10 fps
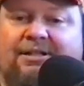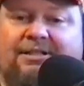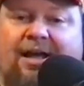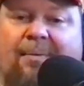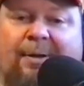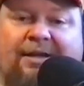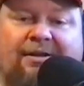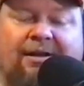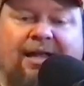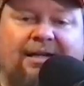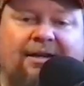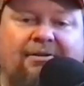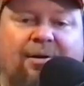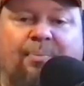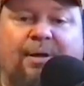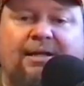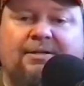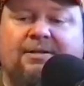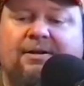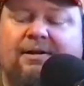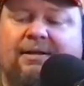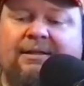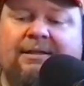a topic you'd like to hear our opinions on,